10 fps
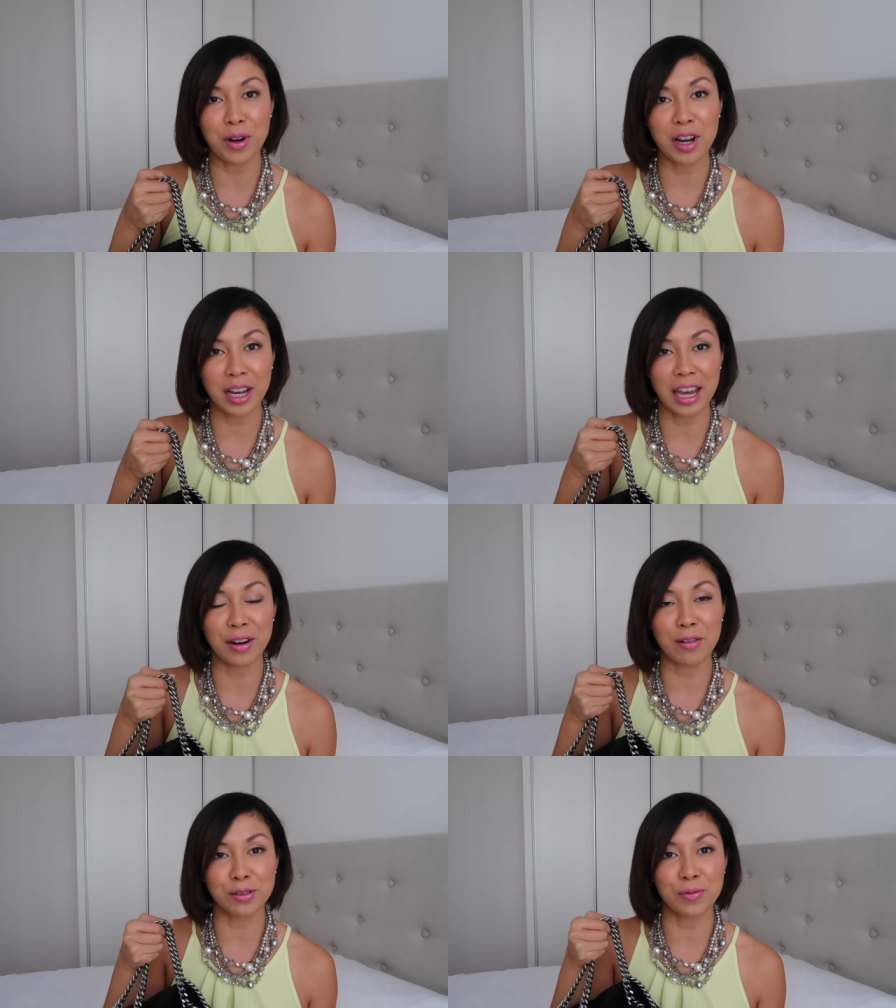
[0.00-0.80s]
work
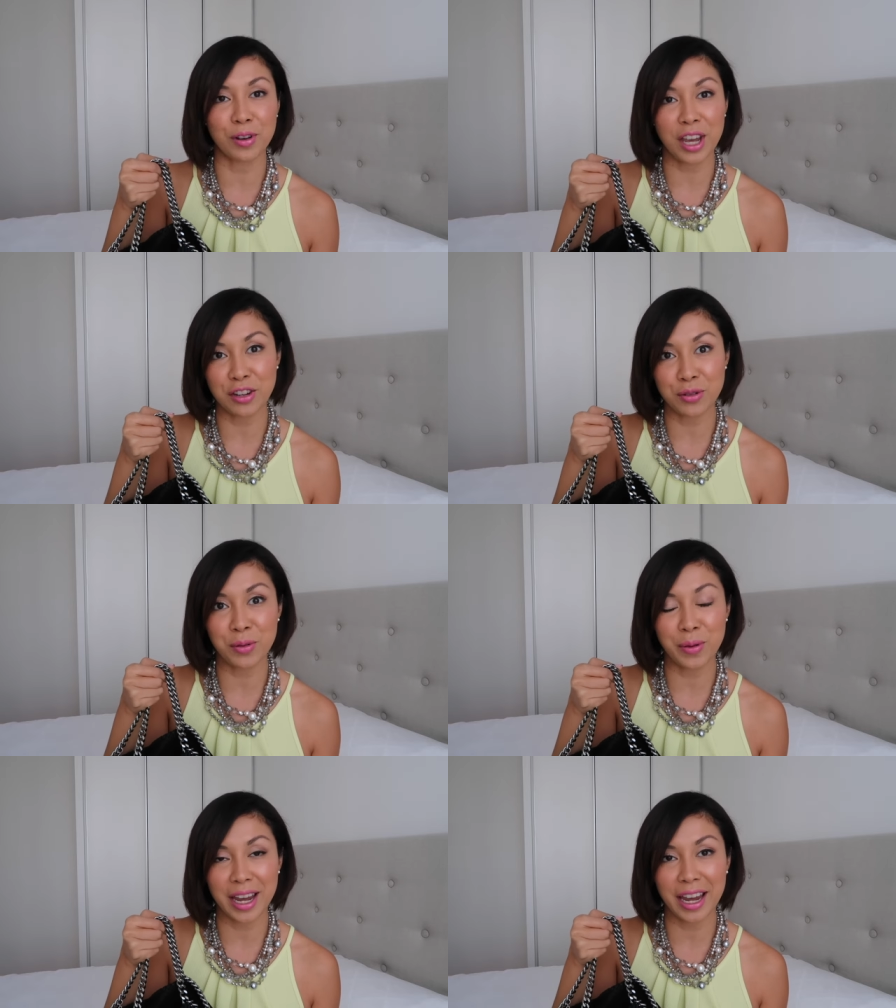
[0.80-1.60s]
and also for
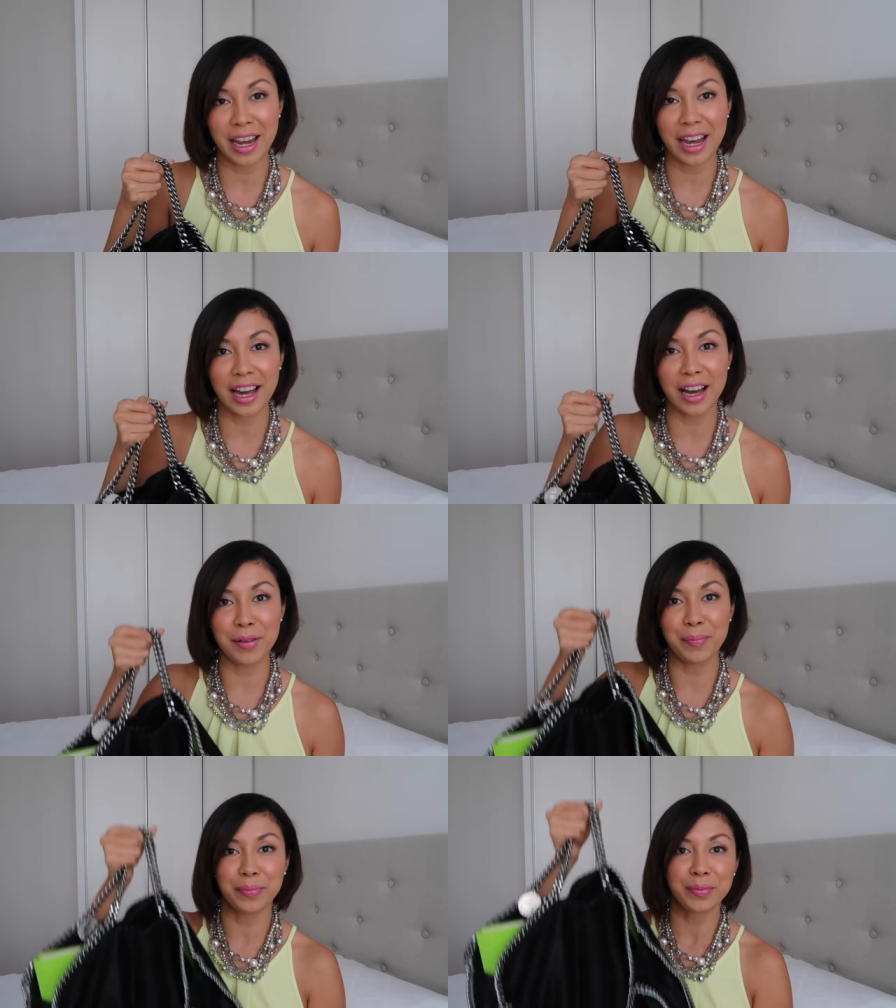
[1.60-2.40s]
casual wear,
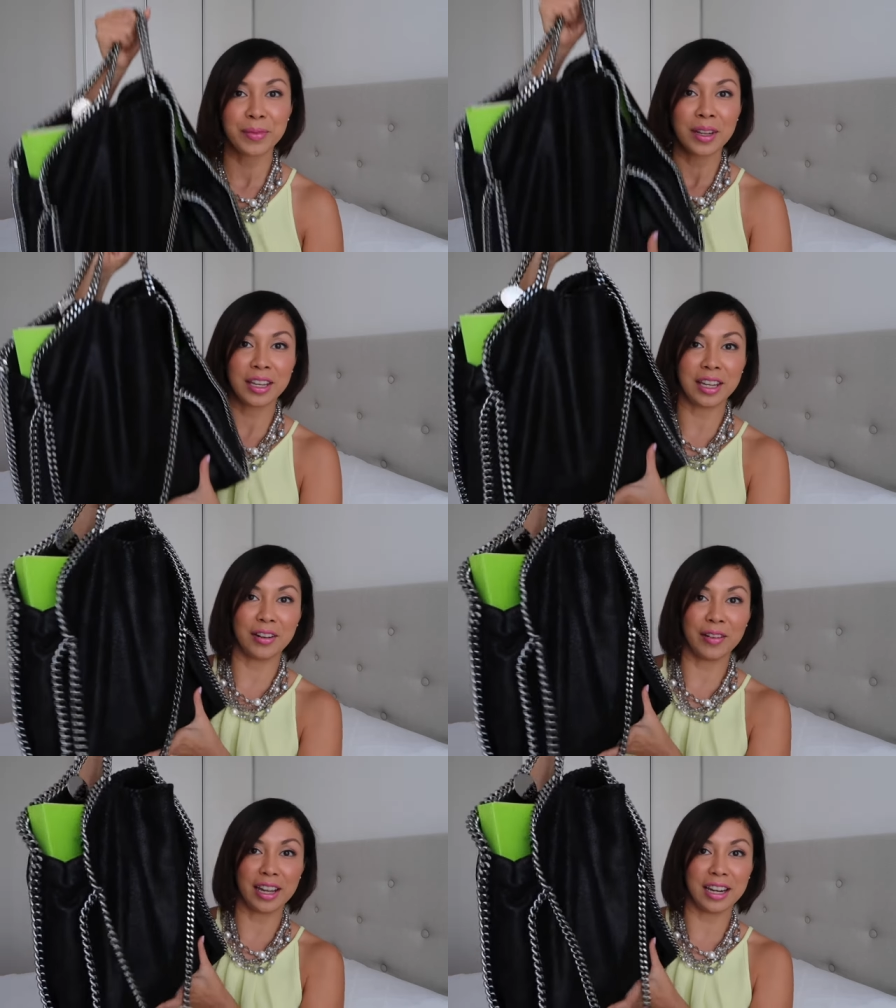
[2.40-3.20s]
um, you
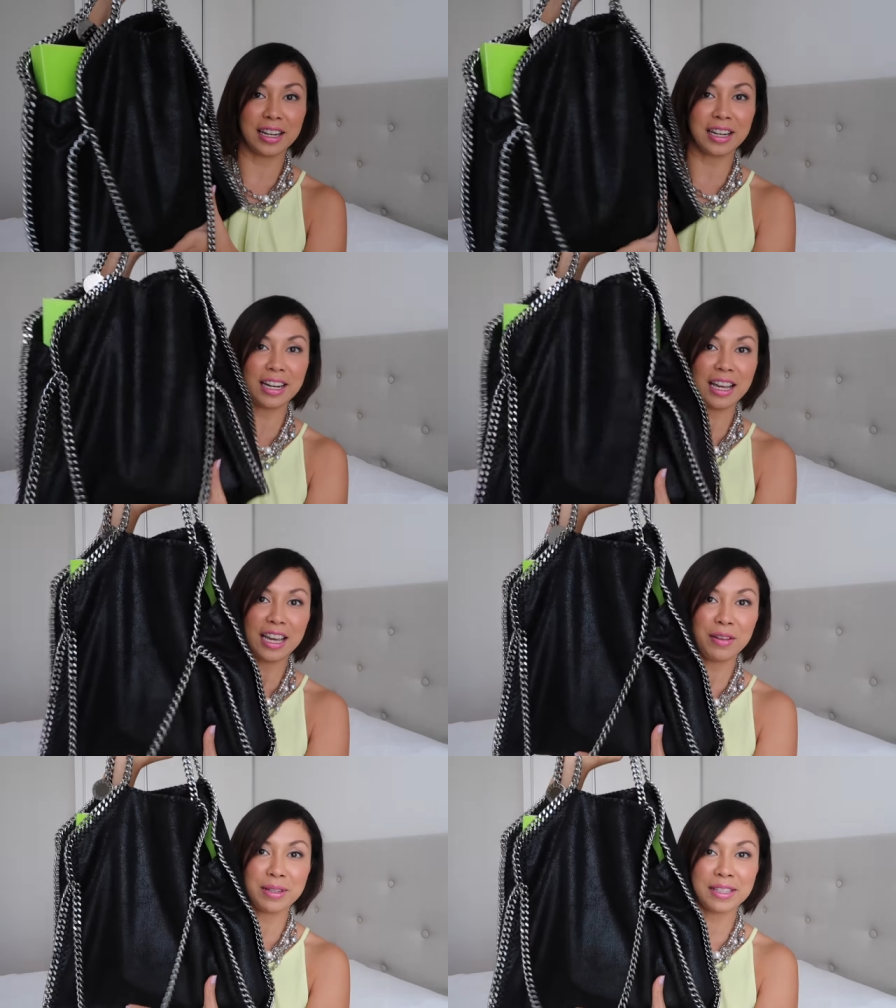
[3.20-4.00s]
know, and
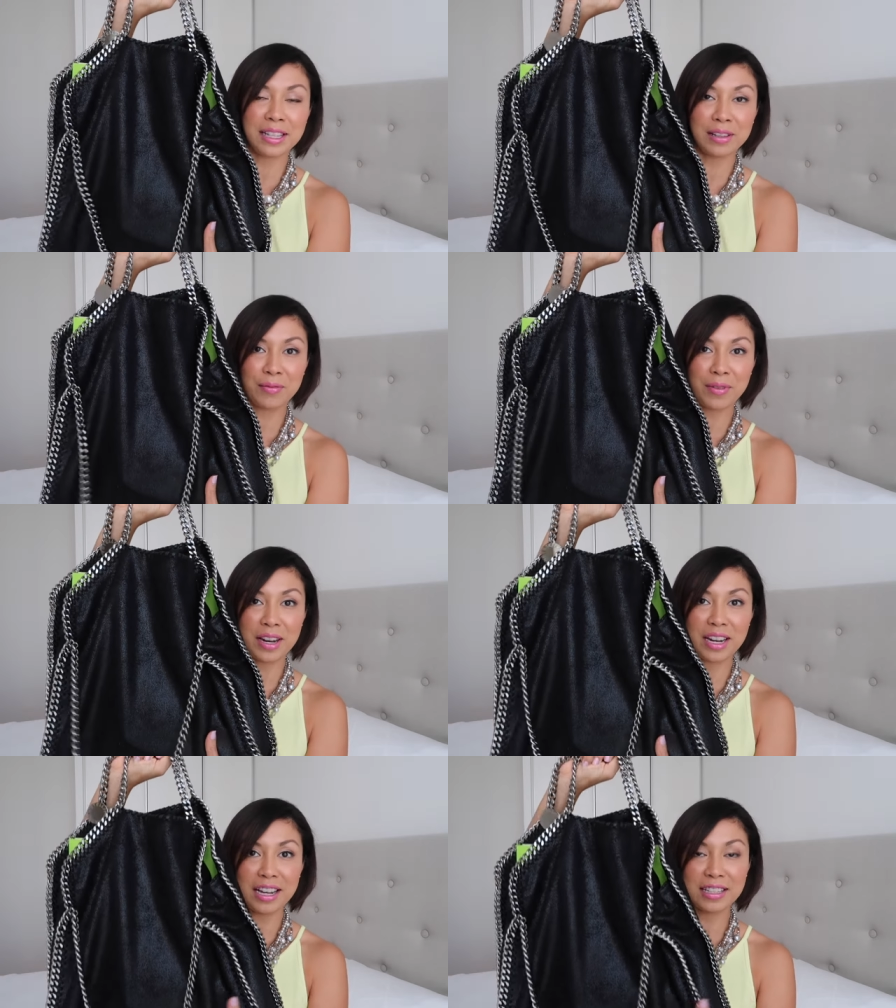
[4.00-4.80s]
it will still look
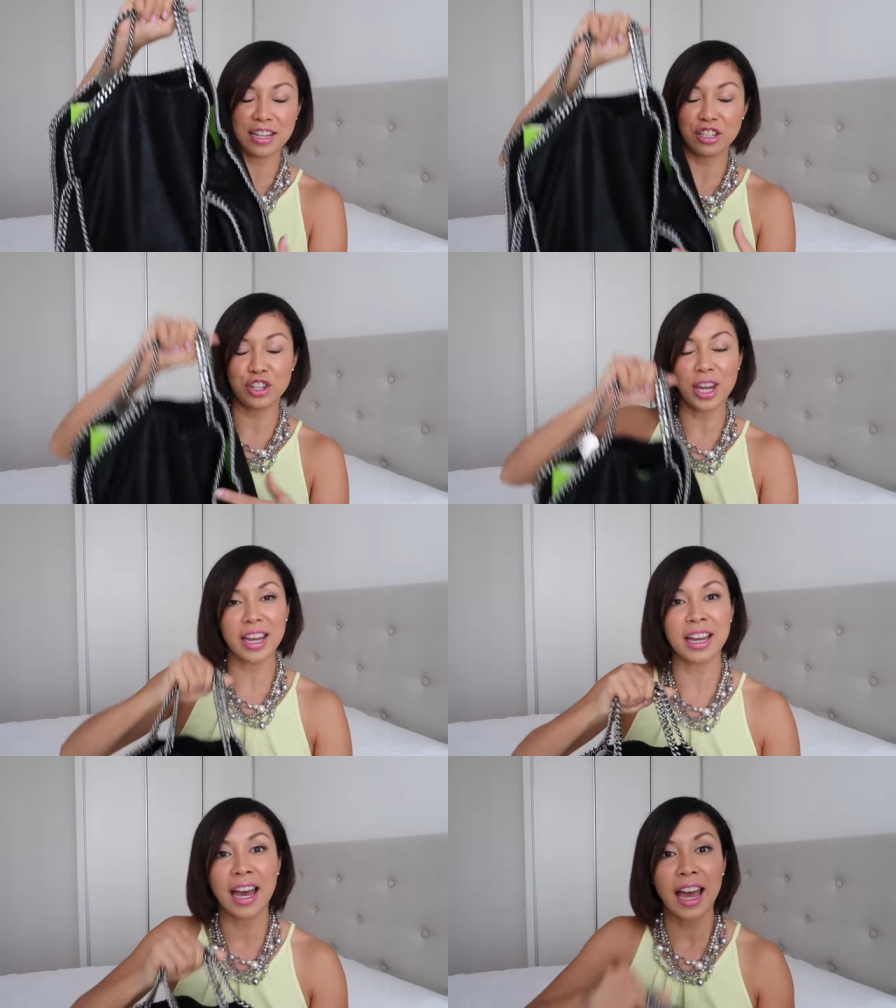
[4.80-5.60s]
very nice and
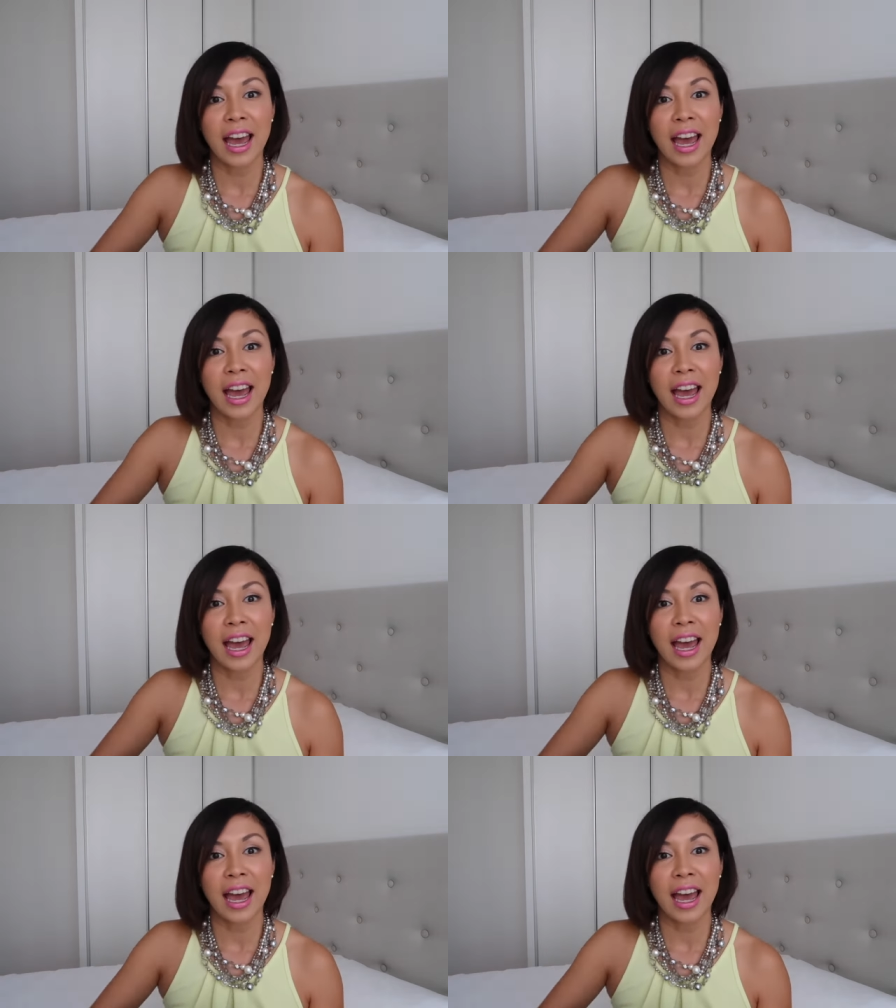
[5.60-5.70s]
chic.